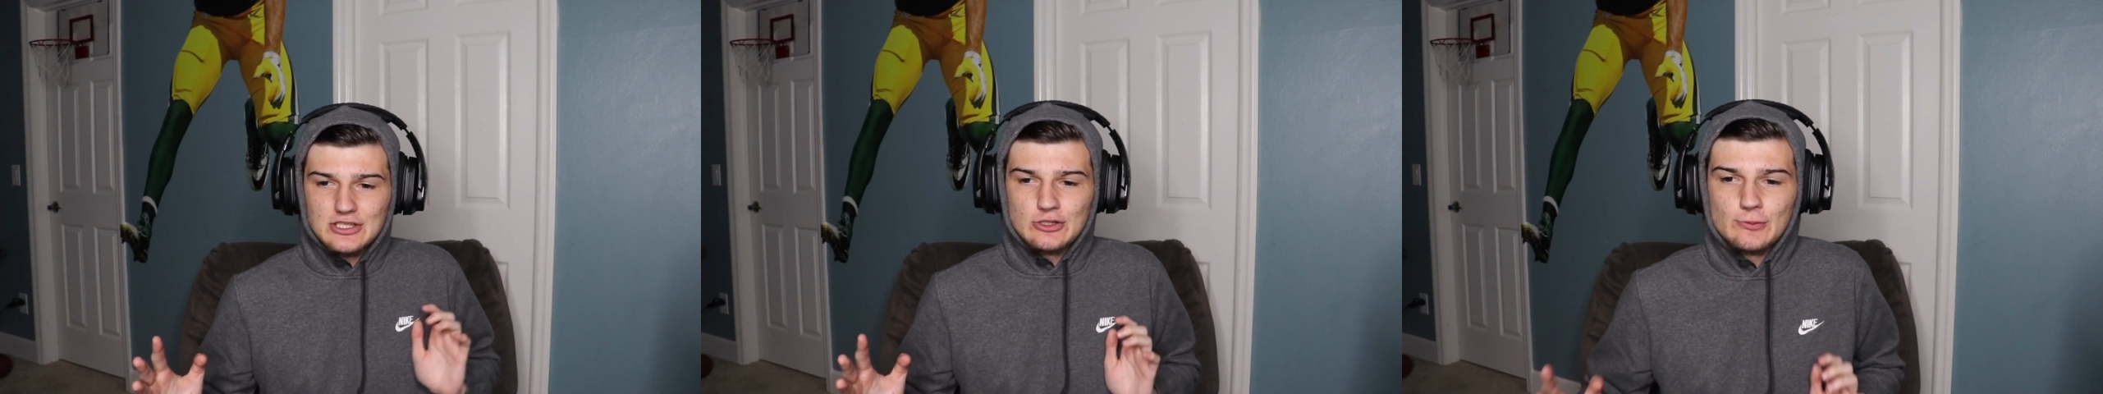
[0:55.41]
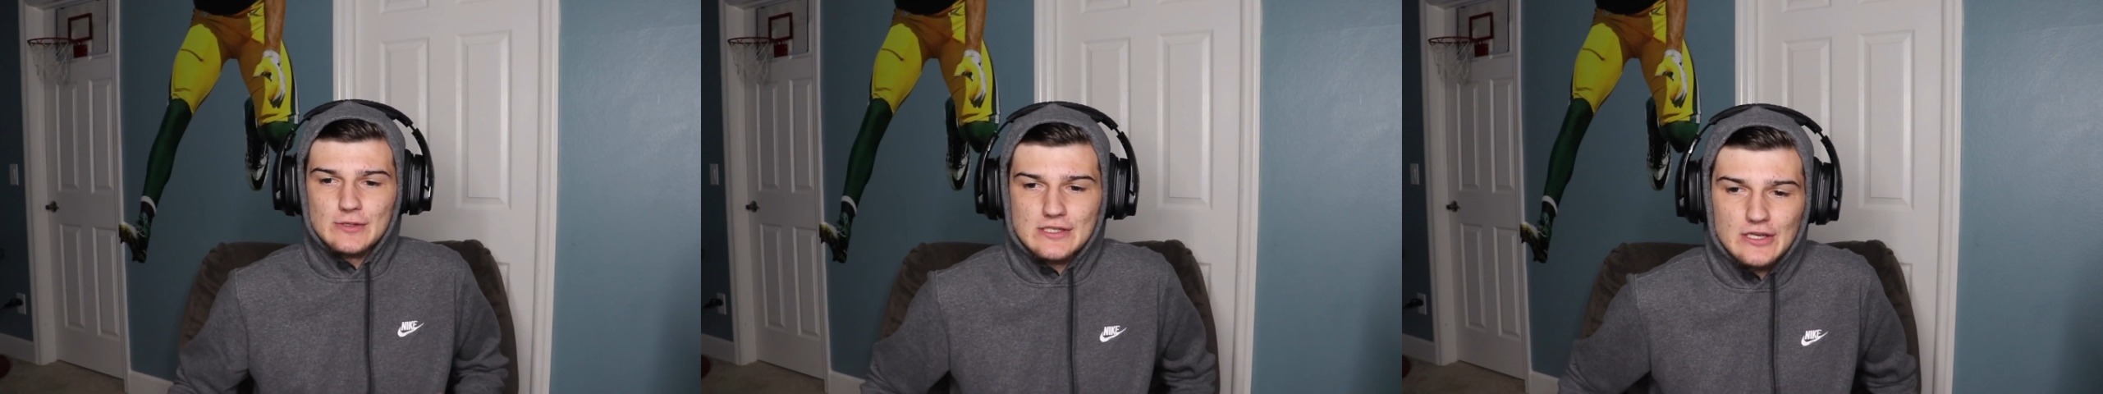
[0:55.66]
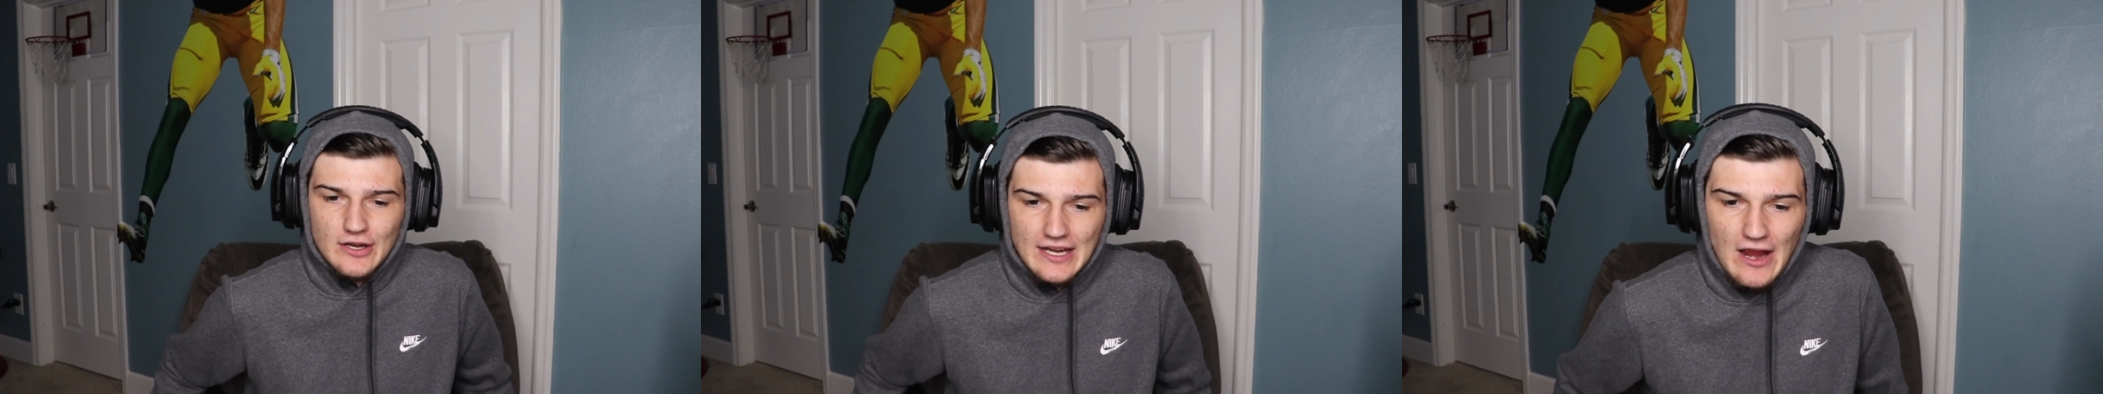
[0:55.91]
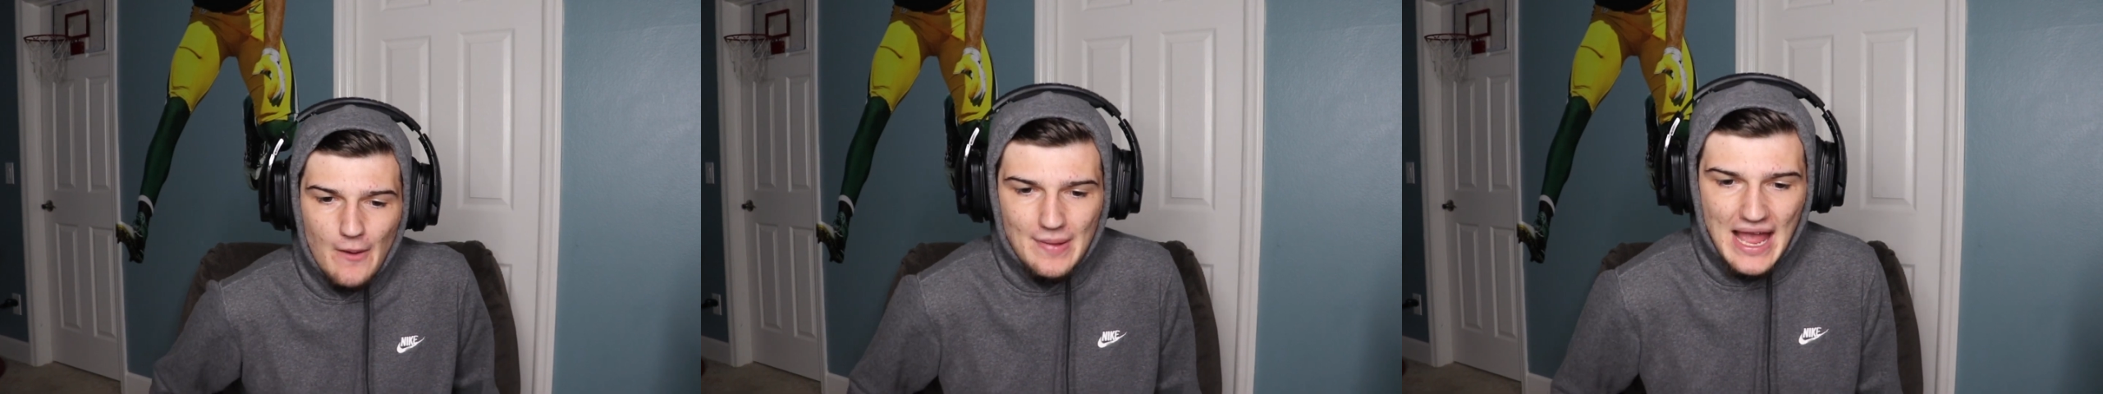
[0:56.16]
superstar
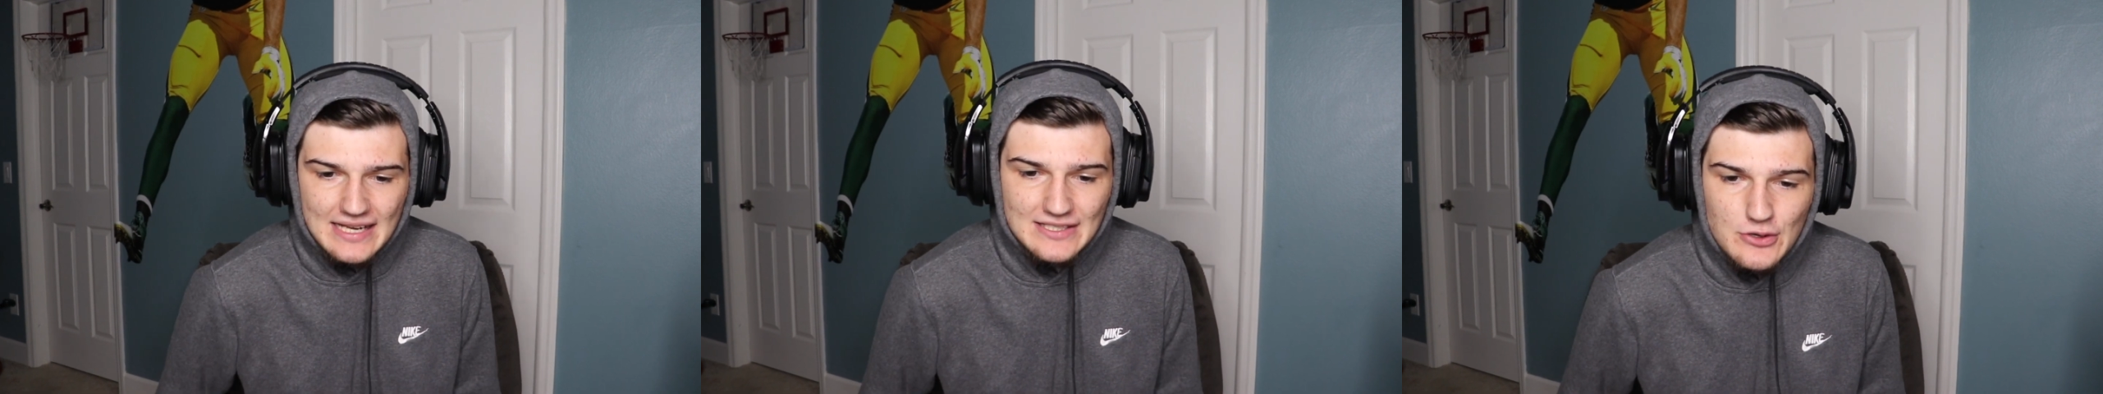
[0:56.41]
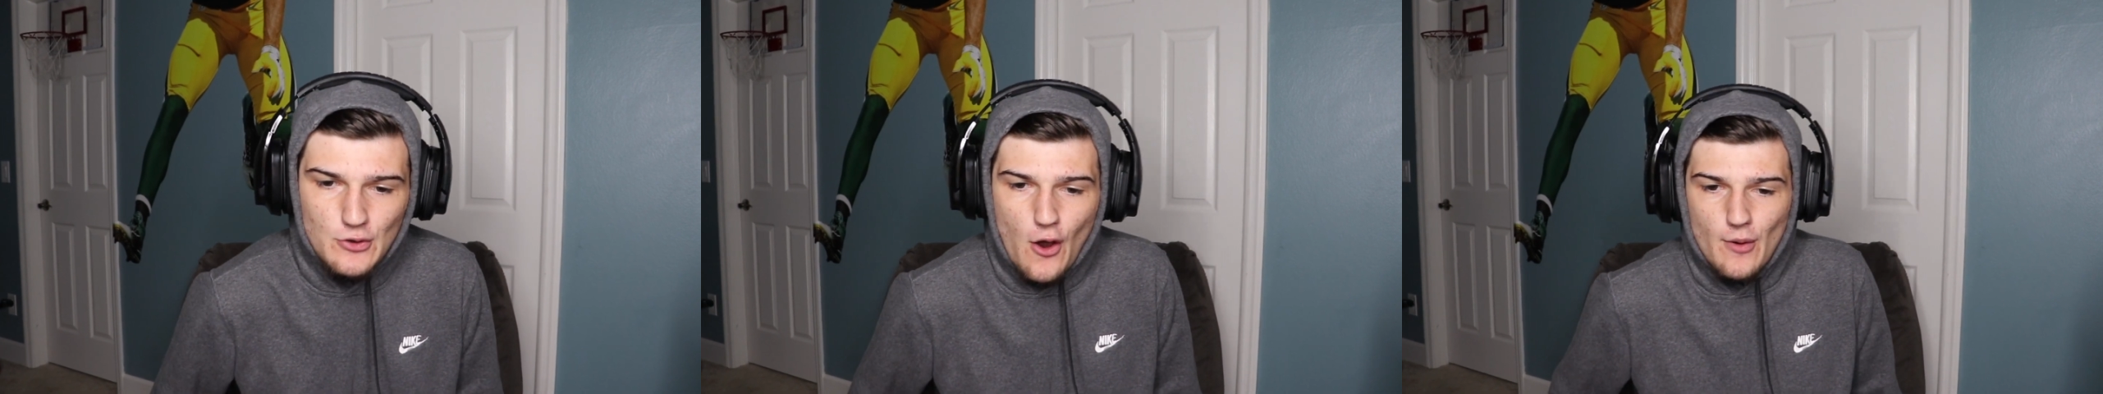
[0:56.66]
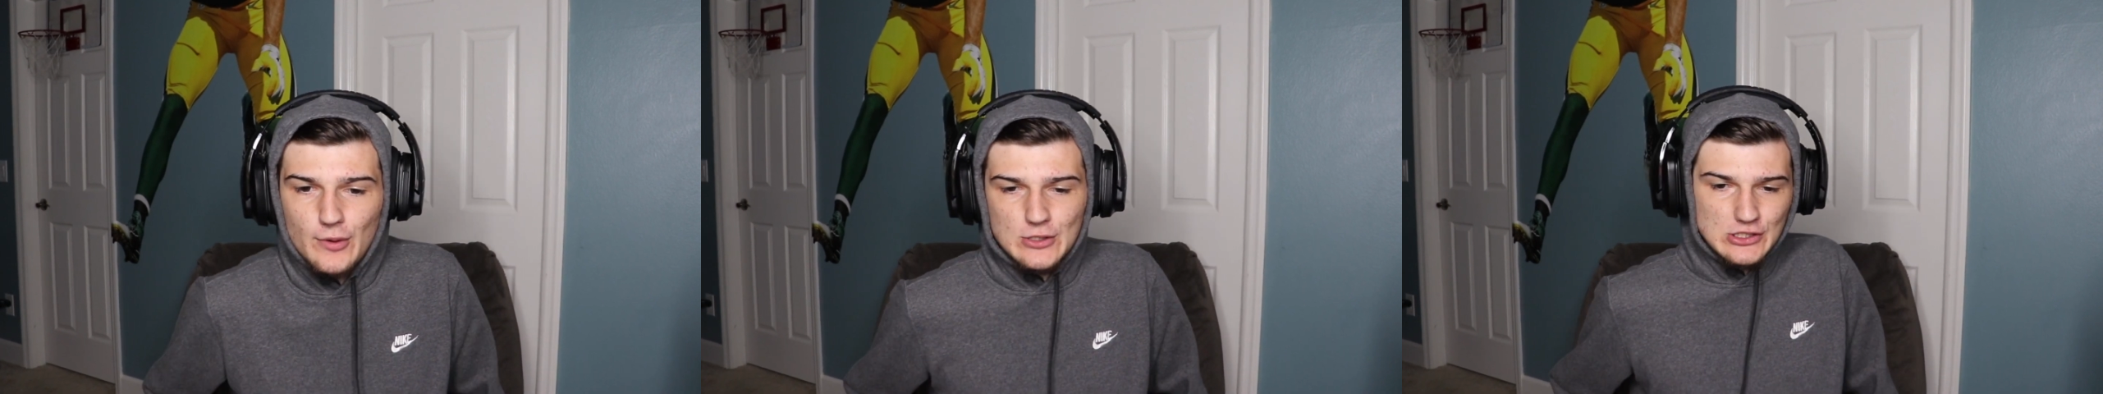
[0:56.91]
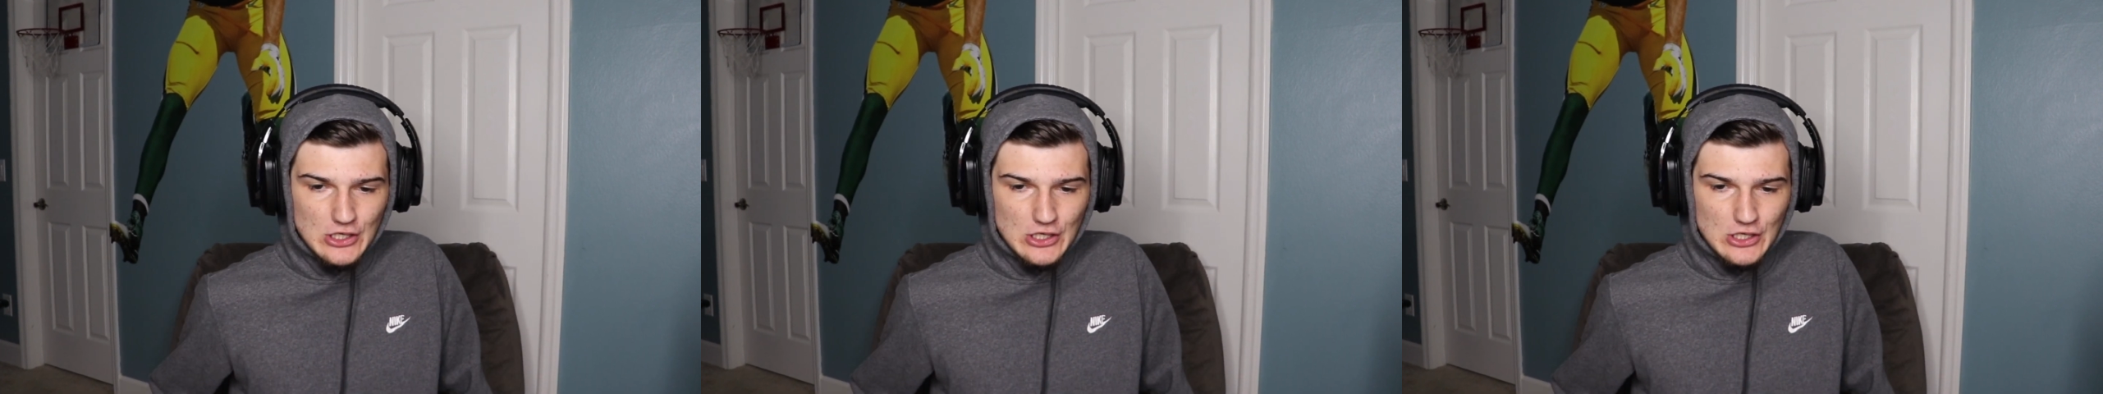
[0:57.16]
KO back to normal,